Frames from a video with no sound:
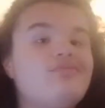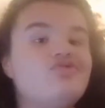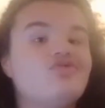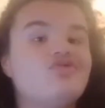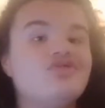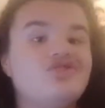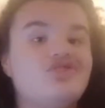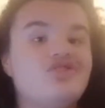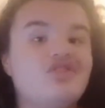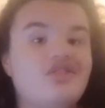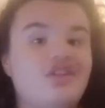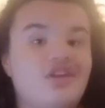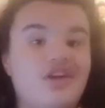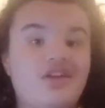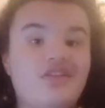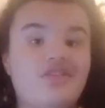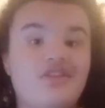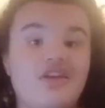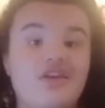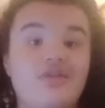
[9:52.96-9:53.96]
oils than
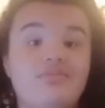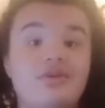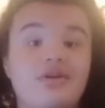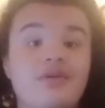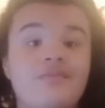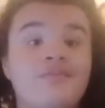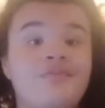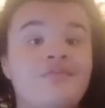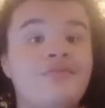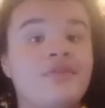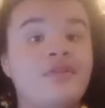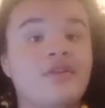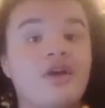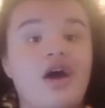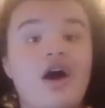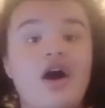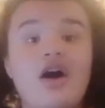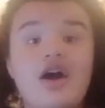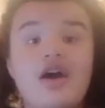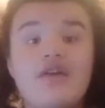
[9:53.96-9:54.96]
anything, but mm,
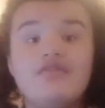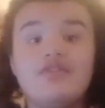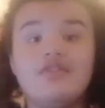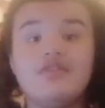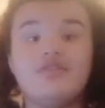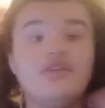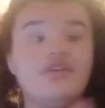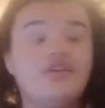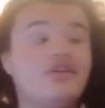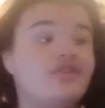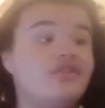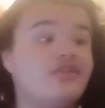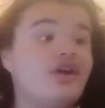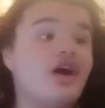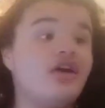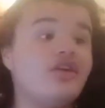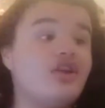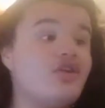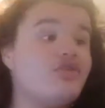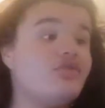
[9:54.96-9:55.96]
I don't have to see because
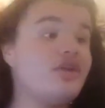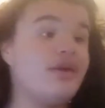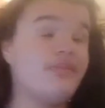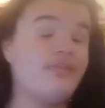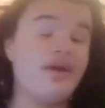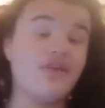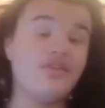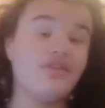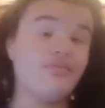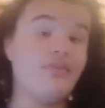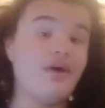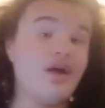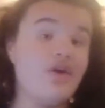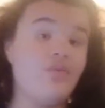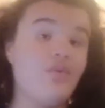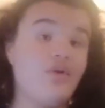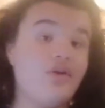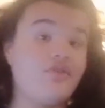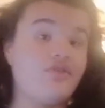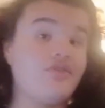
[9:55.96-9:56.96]
y'all know that Bath and Body
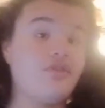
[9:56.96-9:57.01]
Works